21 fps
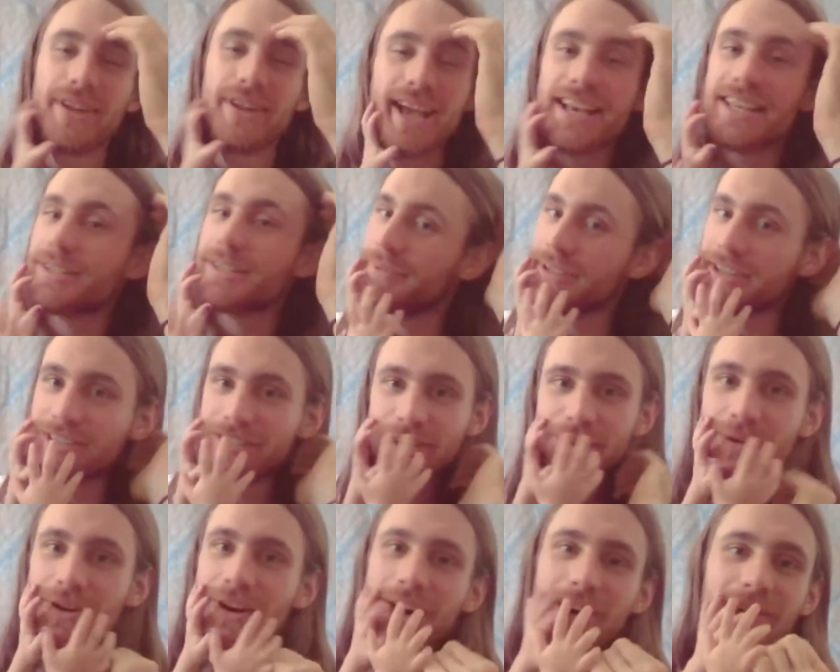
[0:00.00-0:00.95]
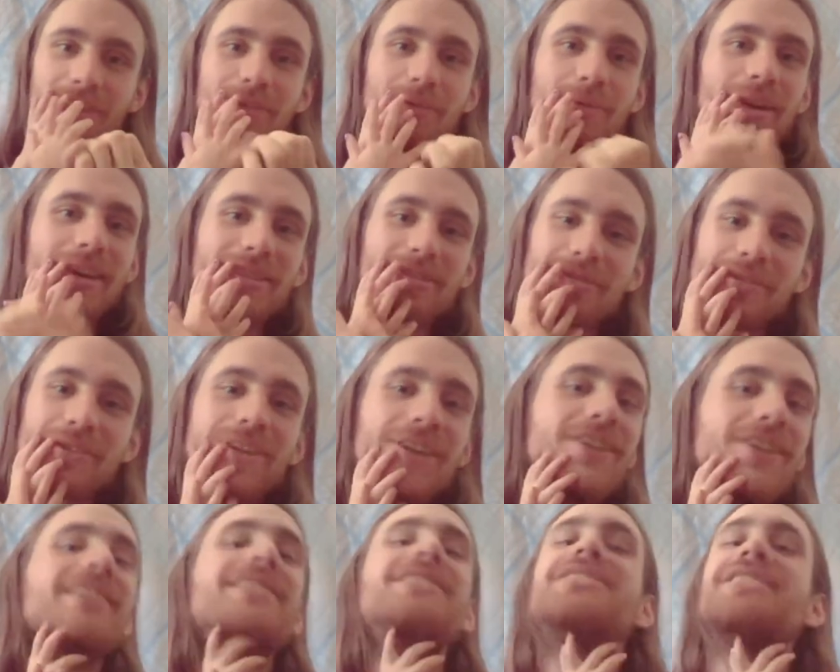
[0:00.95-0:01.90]
ask me to do it all the way through
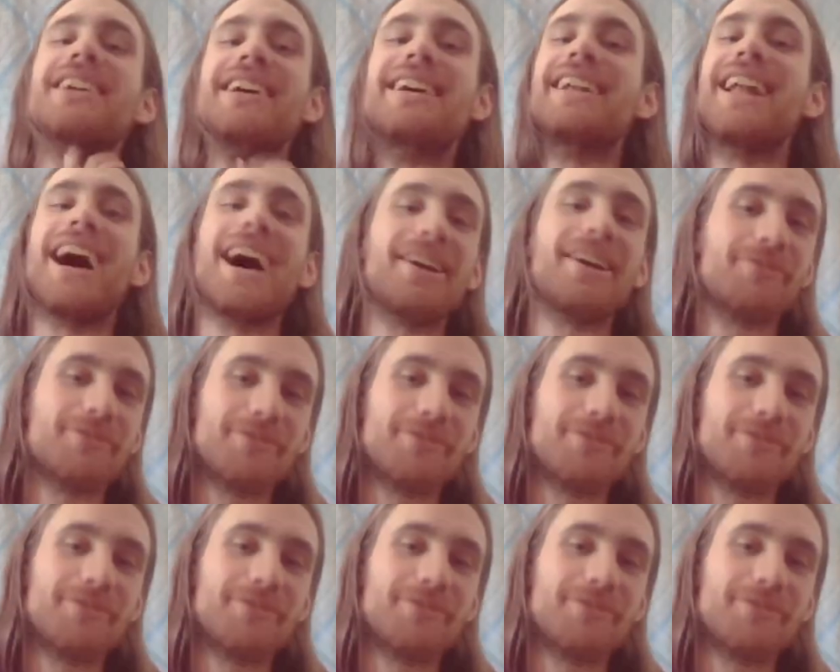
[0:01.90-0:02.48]
current gen. I